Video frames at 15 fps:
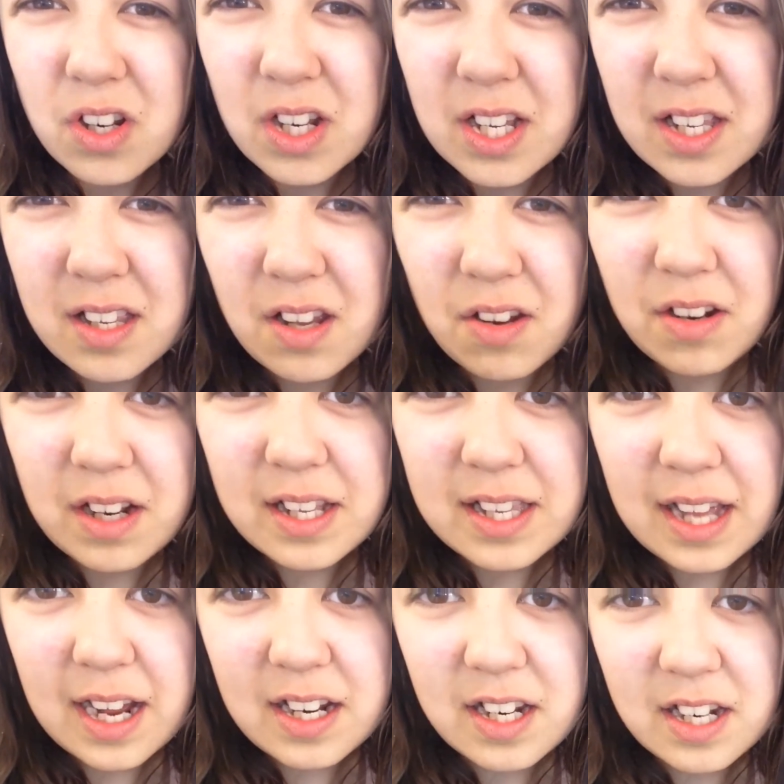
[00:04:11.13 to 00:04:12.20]
It's only
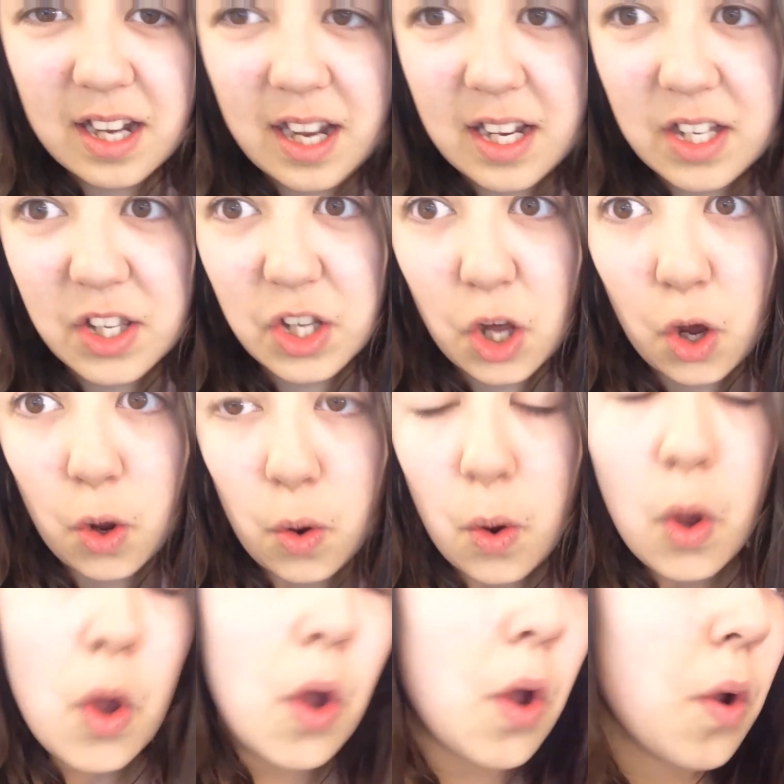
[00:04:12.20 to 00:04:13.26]
Saturday. So
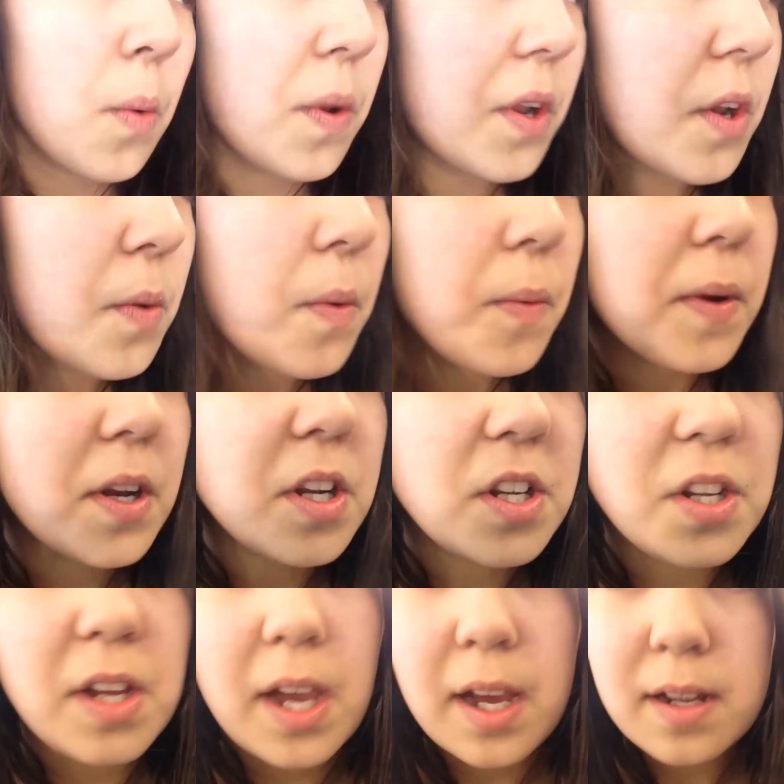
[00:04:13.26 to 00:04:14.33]
we don't know what we're going to
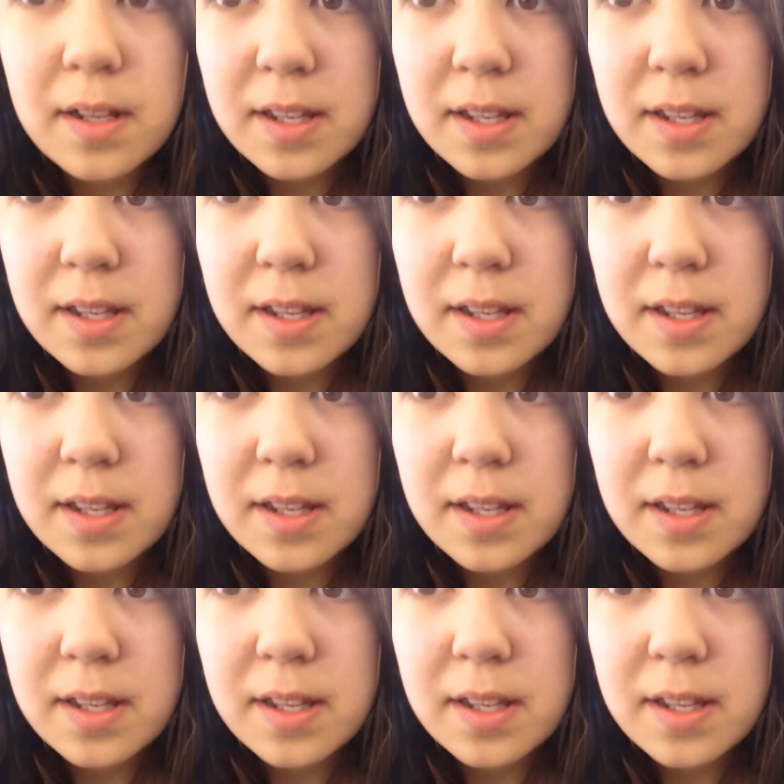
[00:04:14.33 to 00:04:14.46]
do yet.